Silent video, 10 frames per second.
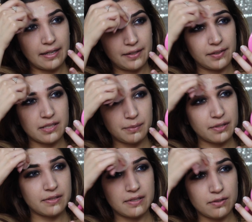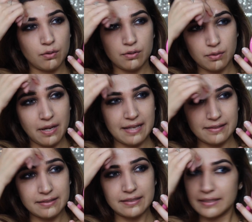areas, because this also has
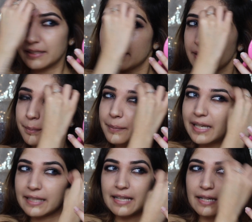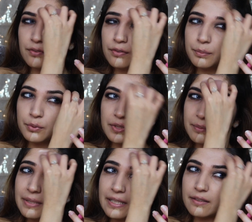a tip like that of a beauty
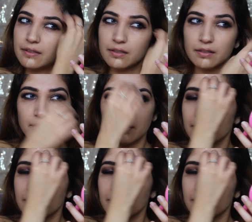blender.